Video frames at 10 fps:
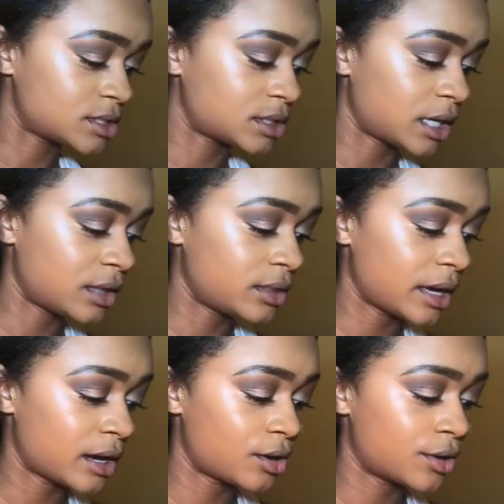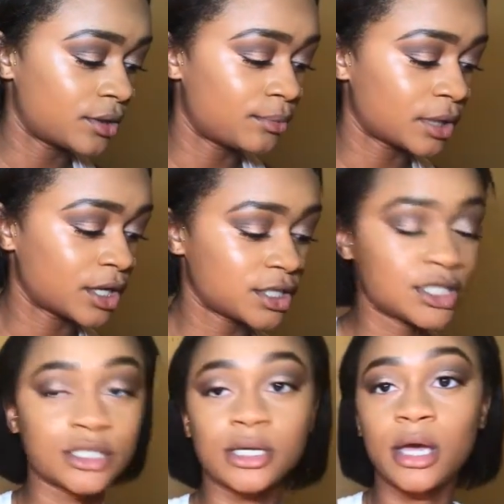just getting that on the brush,
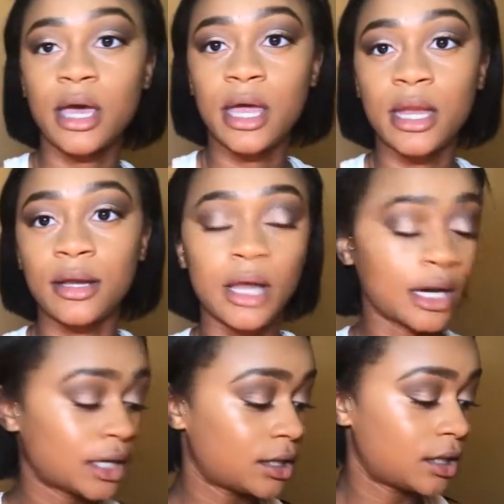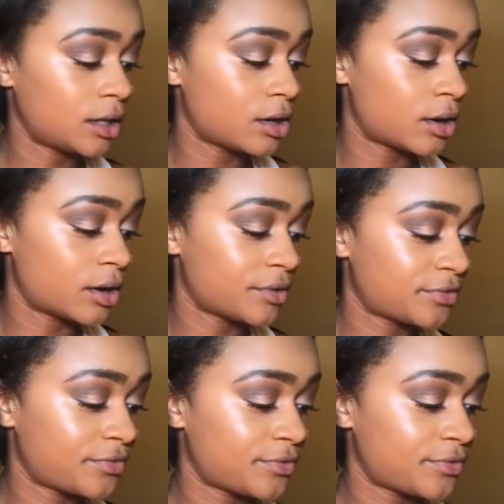knocking it off,